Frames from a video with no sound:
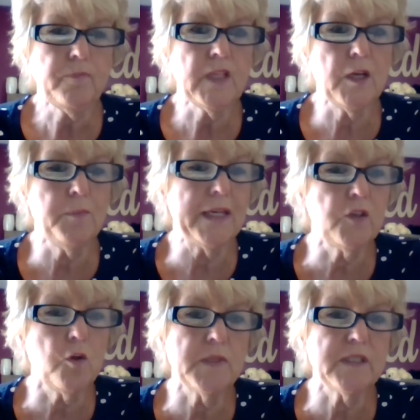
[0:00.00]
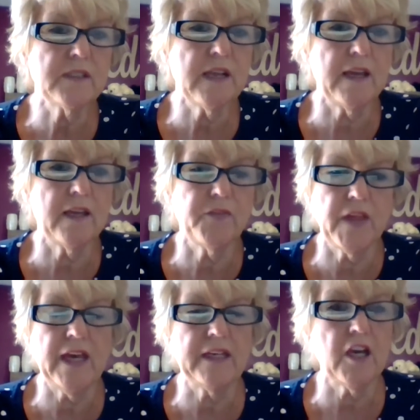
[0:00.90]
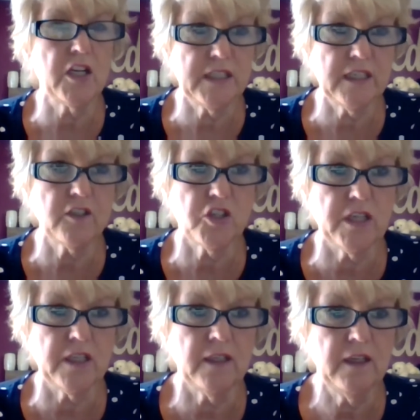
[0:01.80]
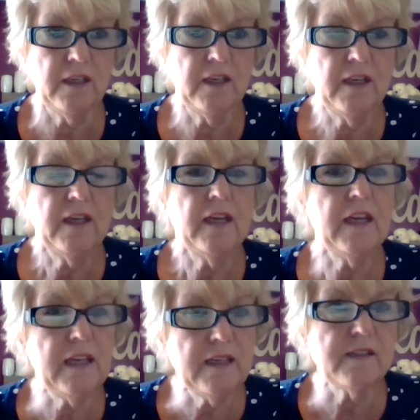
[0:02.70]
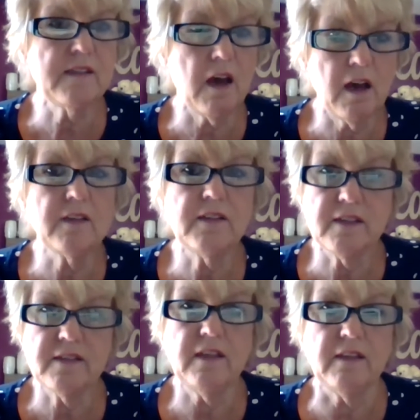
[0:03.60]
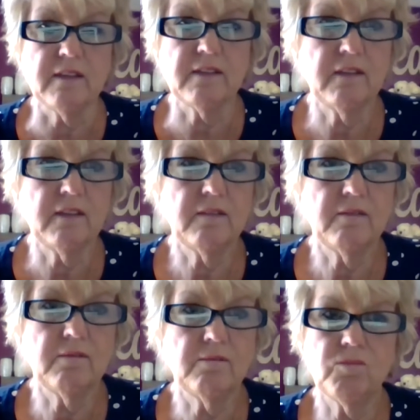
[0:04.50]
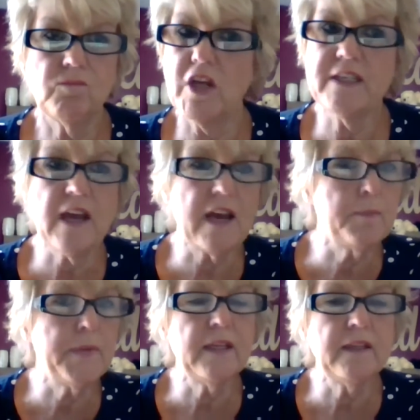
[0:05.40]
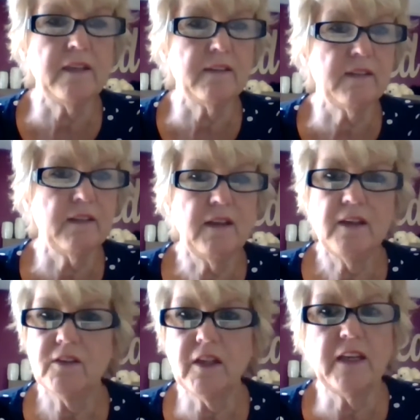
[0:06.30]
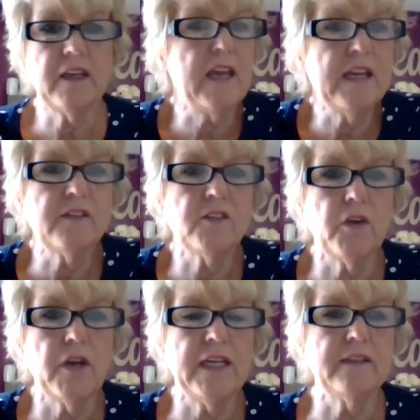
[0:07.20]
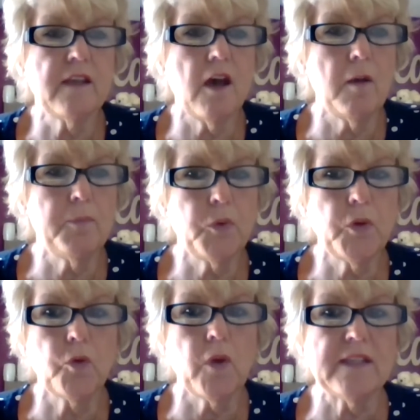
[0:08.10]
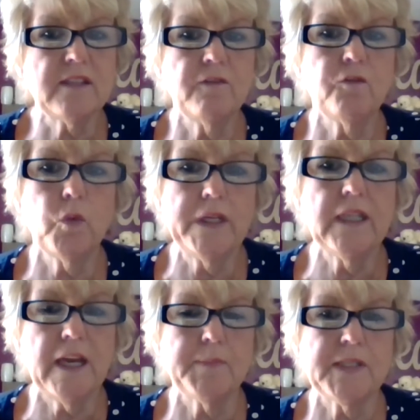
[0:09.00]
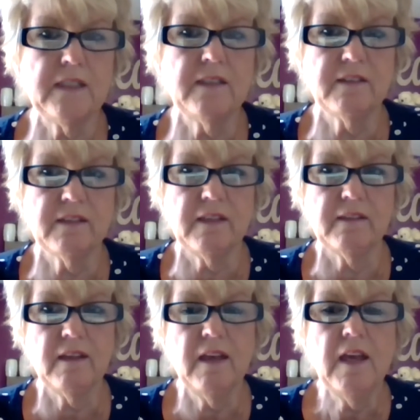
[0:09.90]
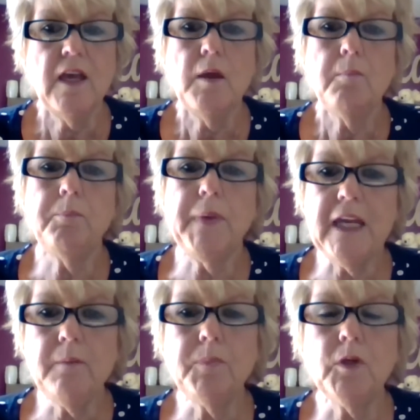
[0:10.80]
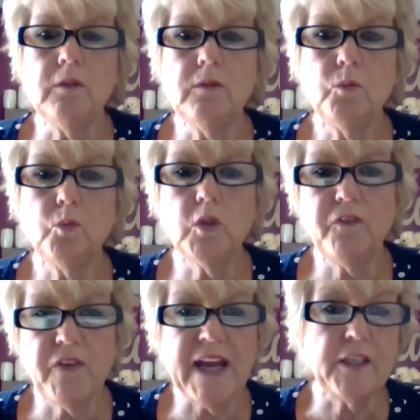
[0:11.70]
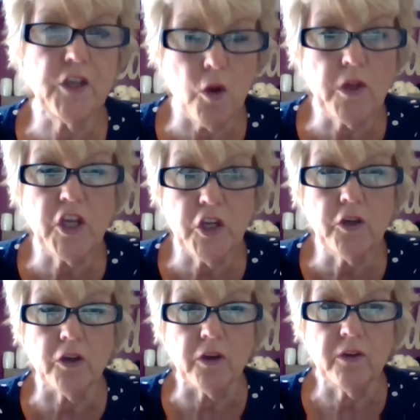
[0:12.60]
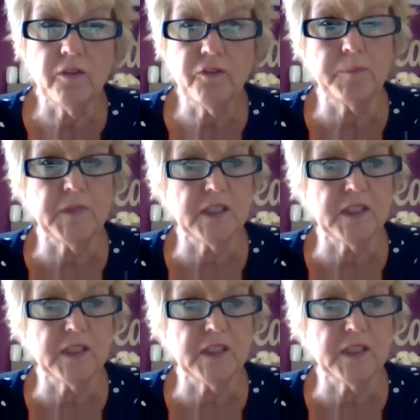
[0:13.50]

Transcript: And make no mistake that addiction is a disease, like diabetes, like cancer. It's a progressive relapsing disease. People will find no cure from